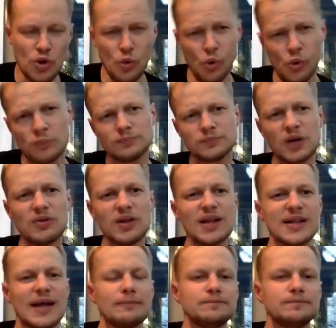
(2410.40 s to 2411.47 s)
Ooh, I really
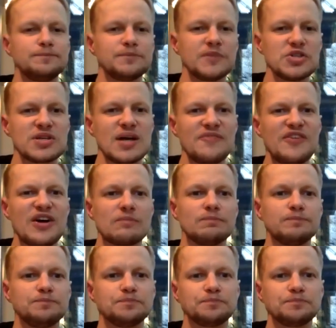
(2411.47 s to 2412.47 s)
like that. This is kind of fun.